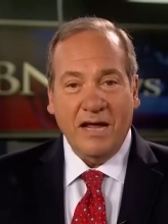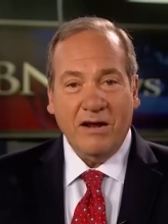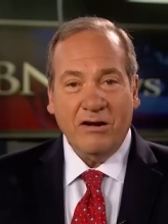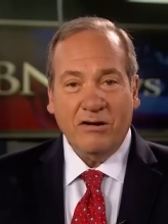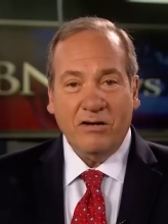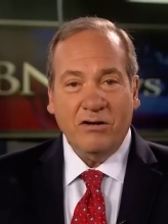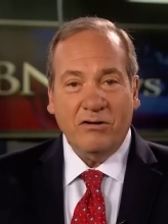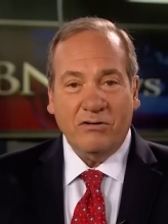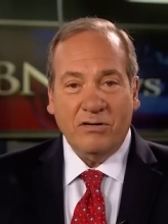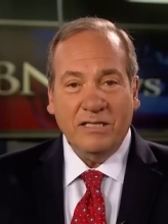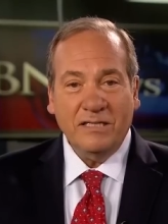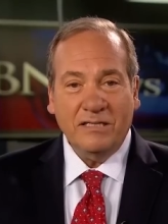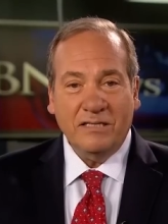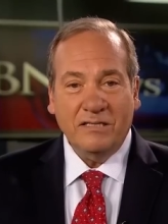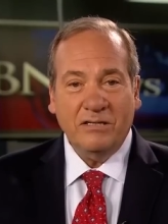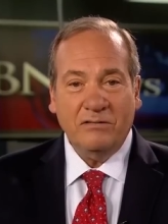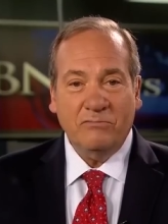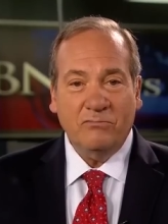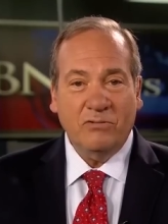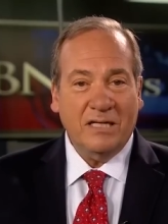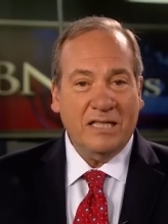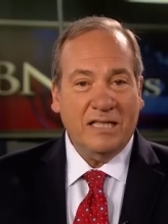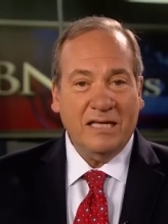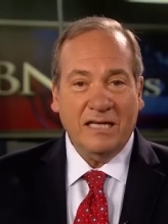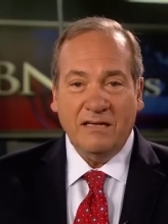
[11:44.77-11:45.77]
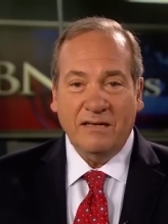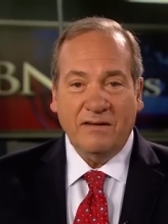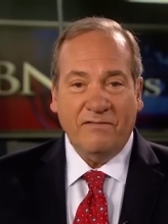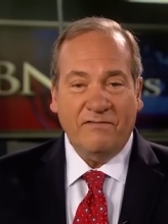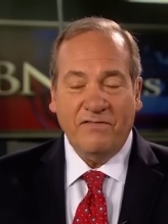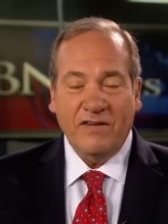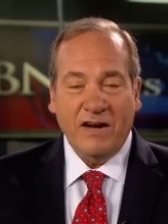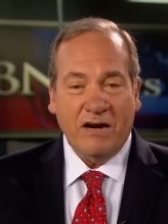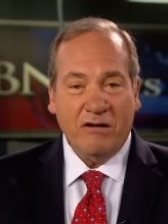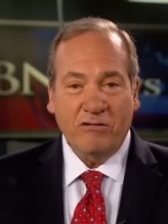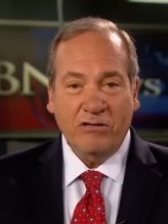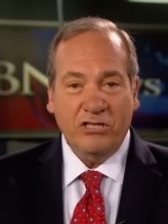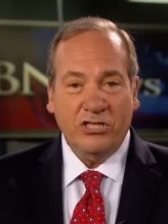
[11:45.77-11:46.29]
They're going to, within a
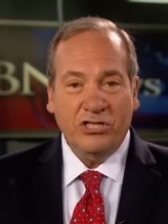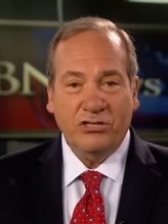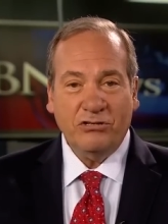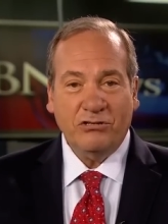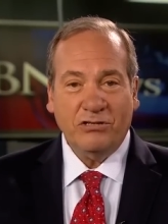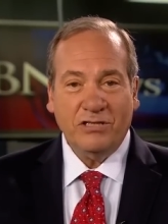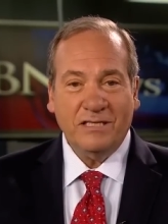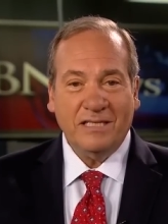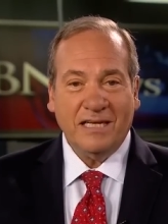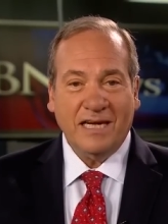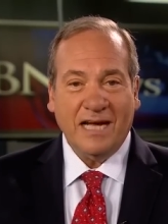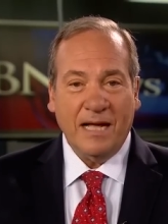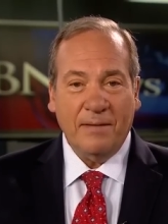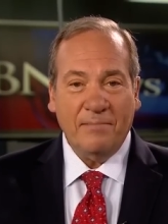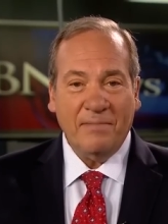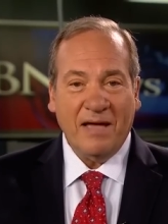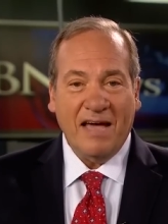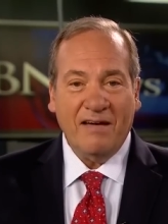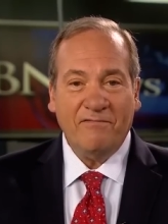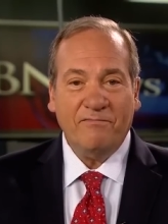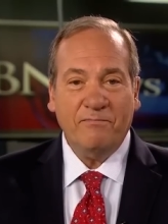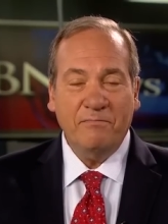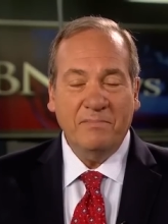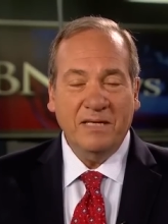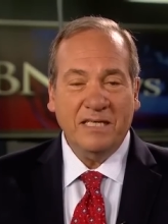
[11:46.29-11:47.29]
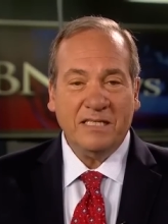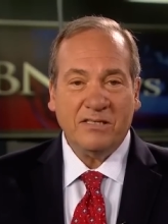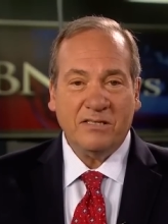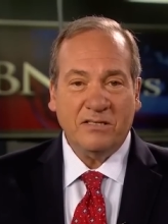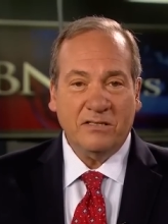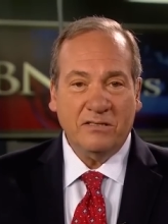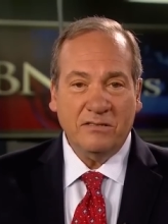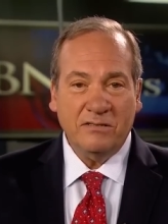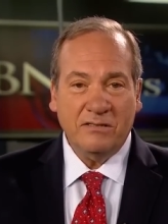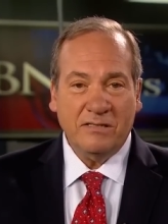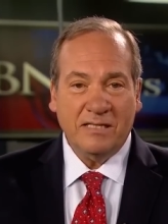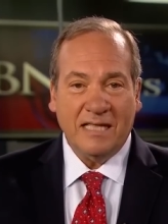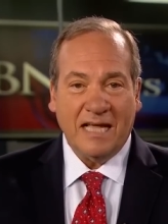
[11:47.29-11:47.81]
very short time, have
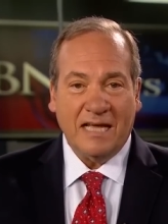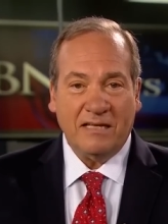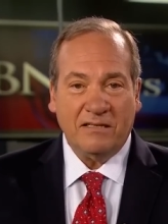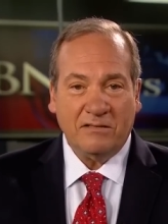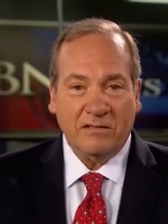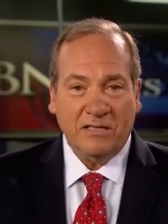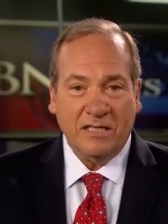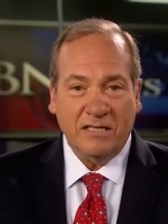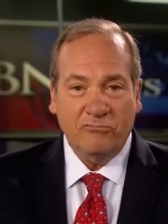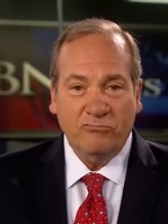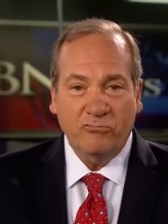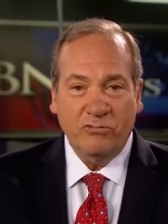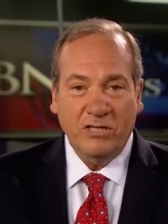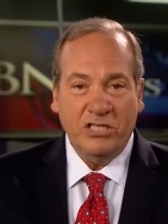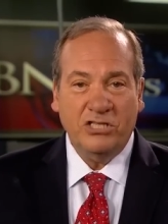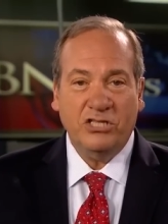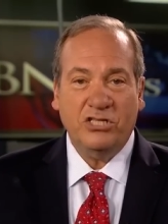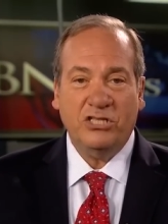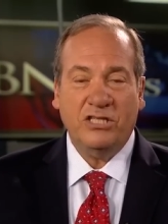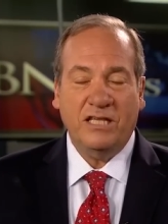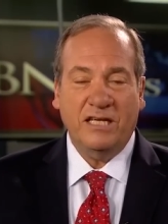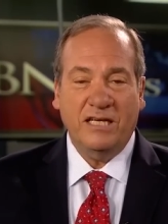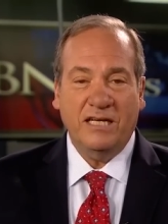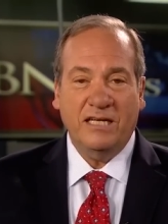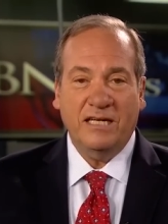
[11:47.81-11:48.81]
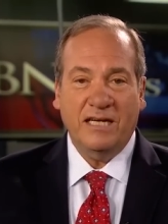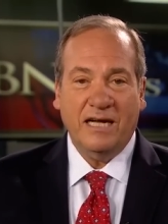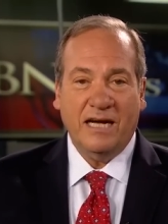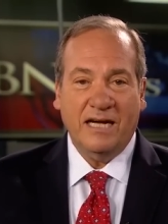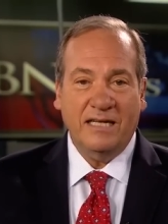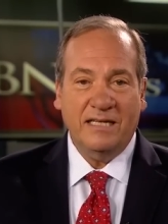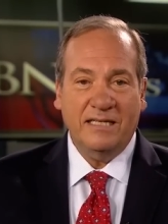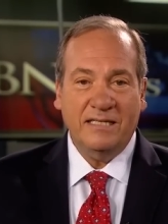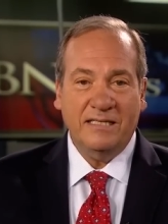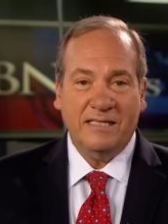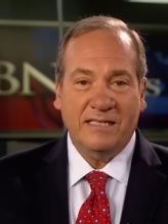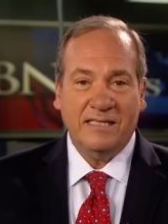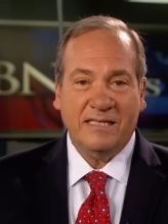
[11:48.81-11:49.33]
missiles that can reach the
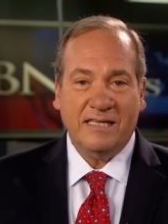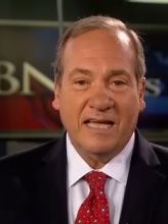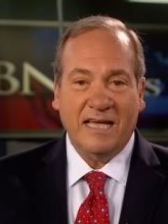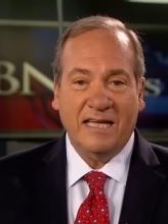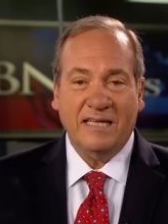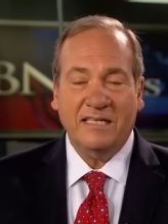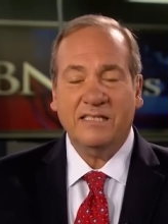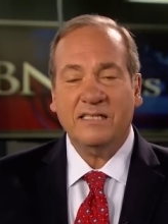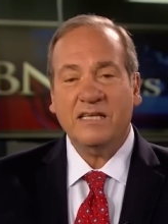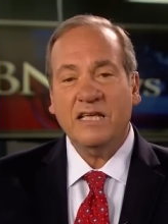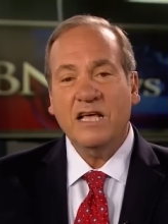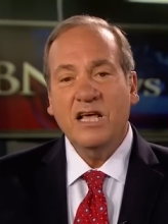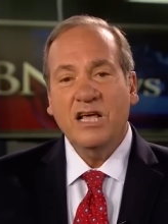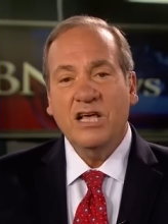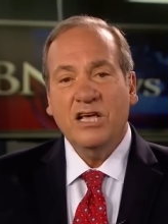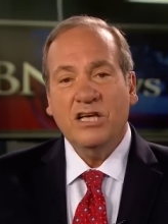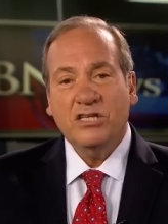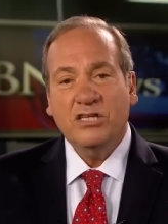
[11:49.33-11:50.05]
United States.